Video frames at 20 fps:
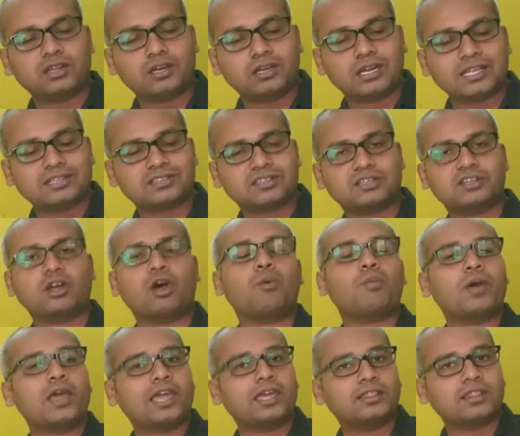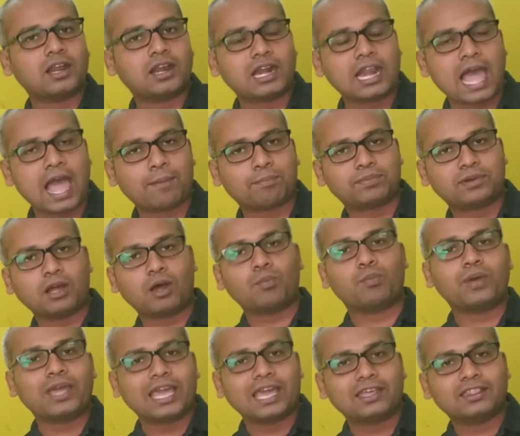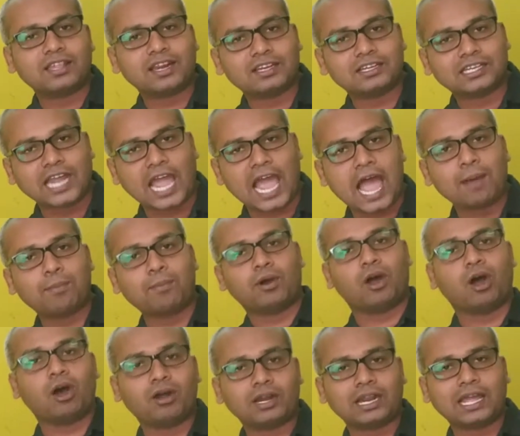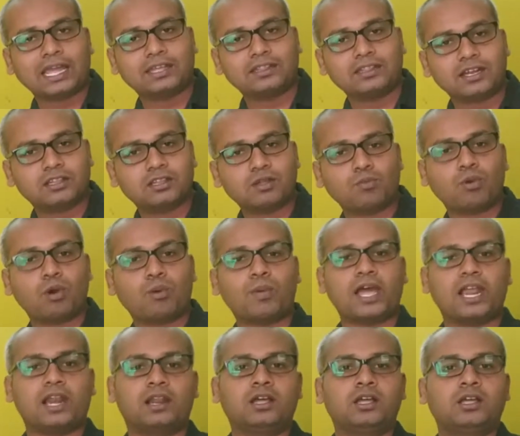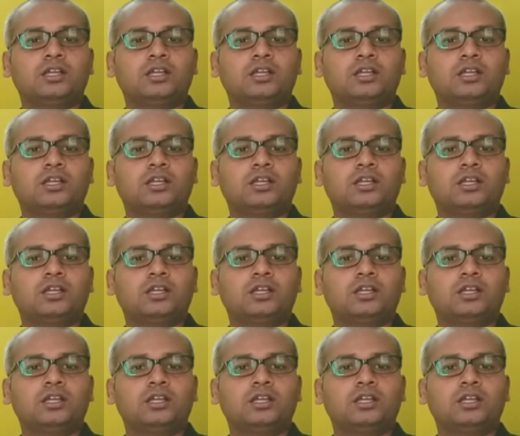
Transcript: desktop, either laptop, either tab, or either the mobile.